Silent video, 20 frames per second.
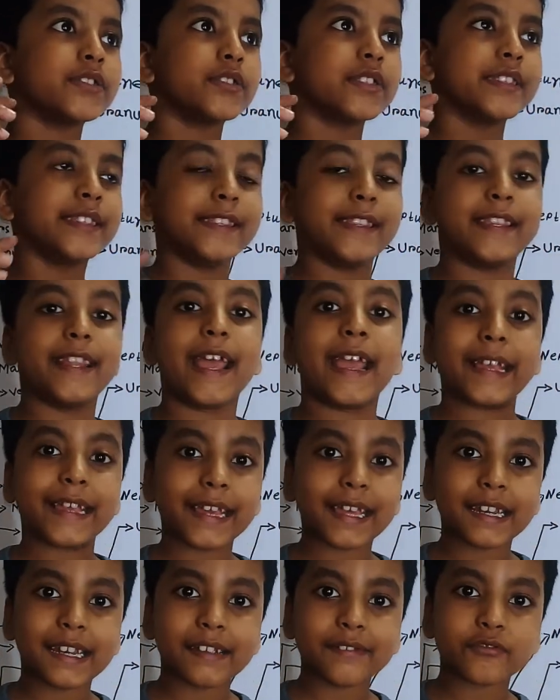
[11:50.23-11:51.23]

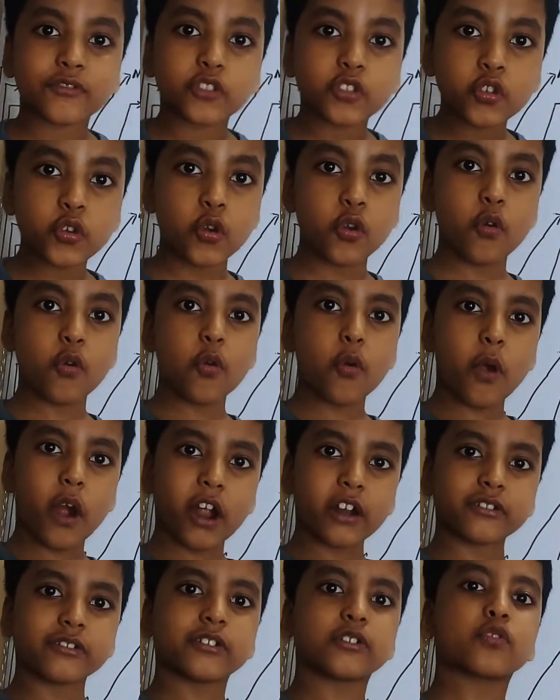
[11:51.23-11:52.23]
negative
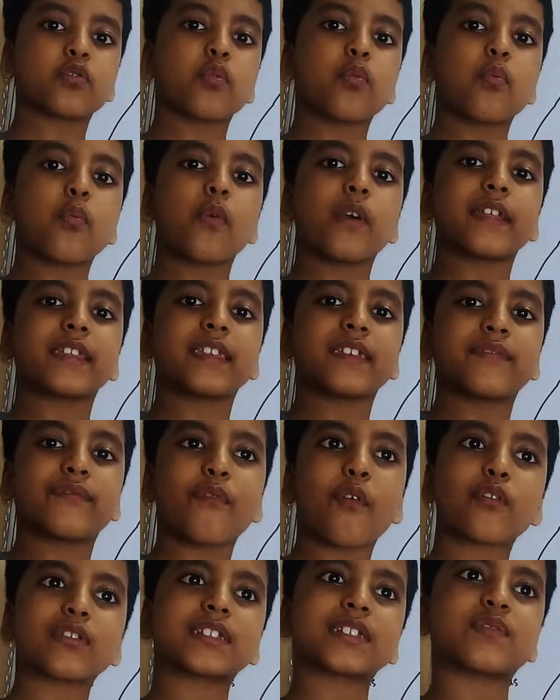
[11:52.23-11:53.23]
224